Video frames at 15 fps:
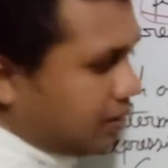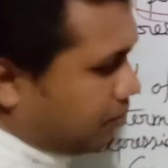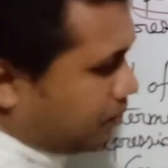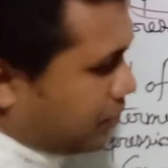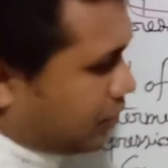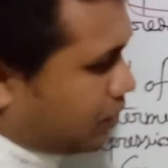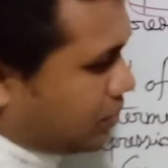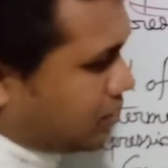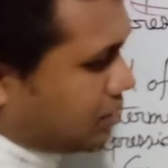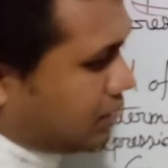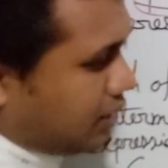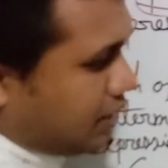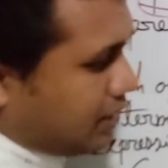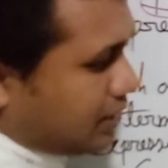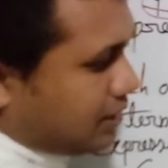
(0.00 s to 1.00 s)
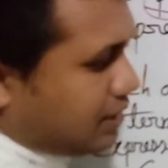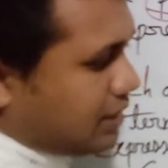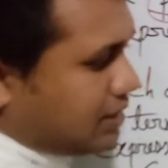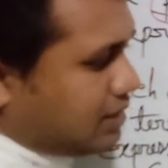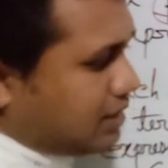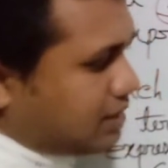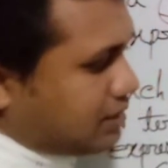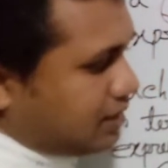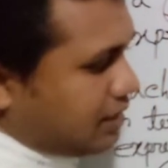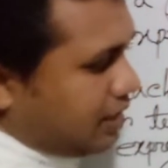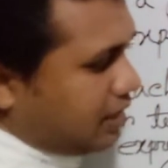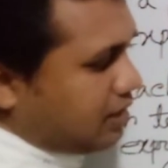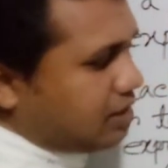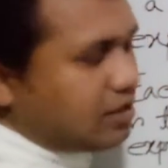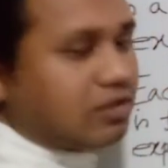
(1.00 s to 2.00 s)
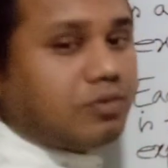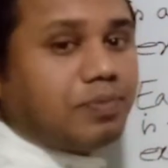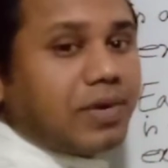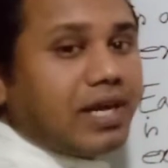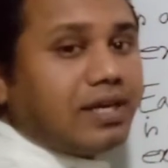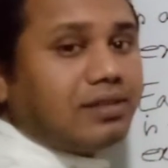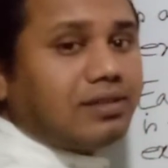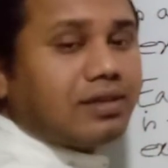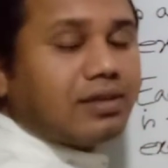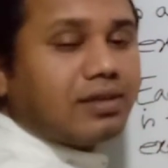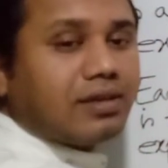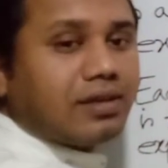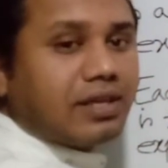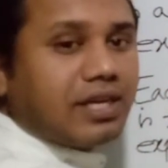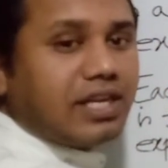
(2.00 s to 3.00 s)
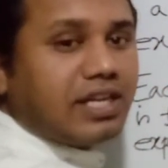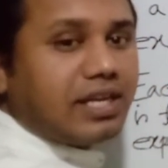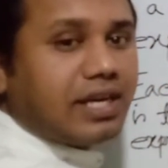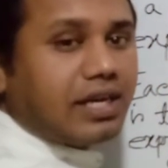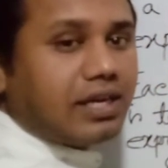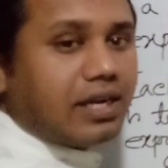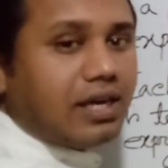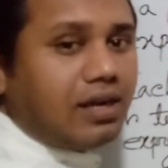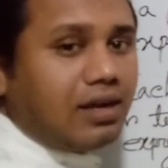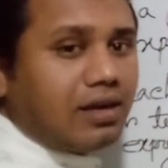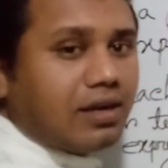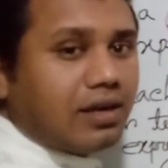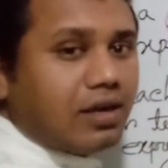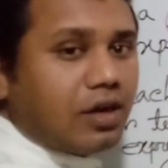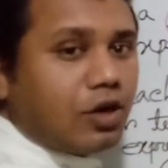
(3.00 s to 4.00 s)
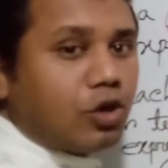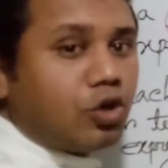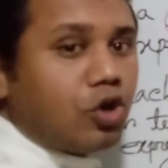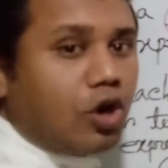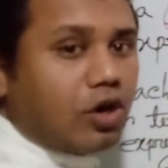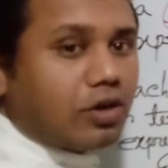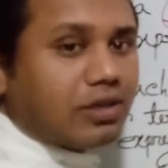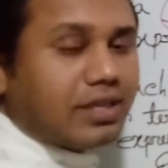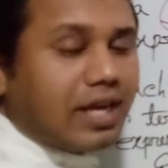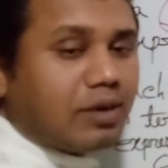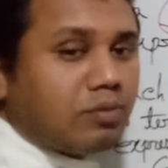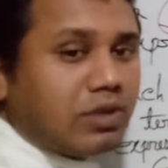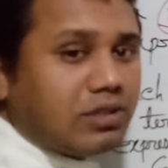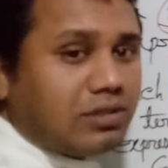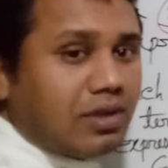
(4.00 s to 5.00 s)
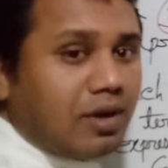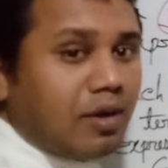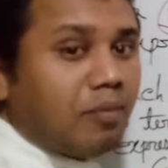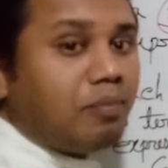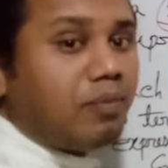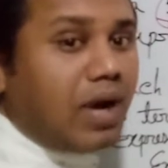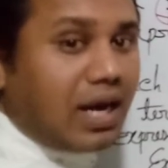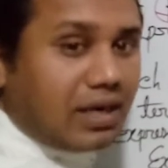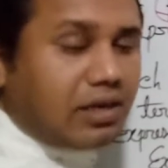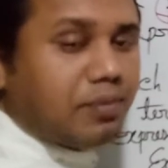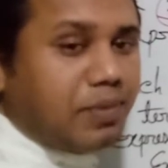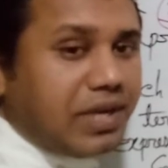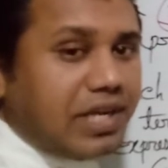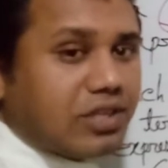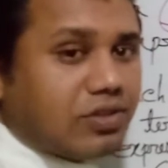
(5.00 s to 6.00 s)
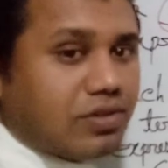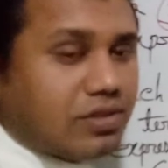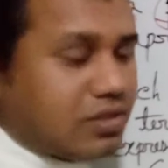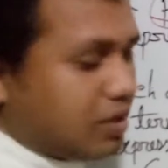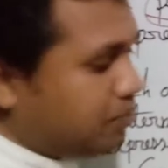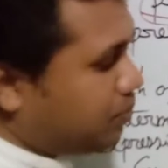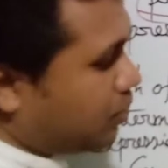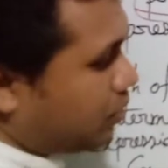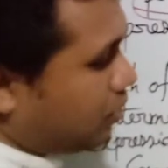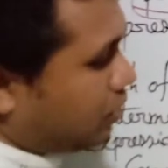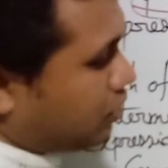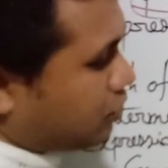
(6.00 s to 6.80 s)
because this is in this place indicate a dot, that means multiplication symbol.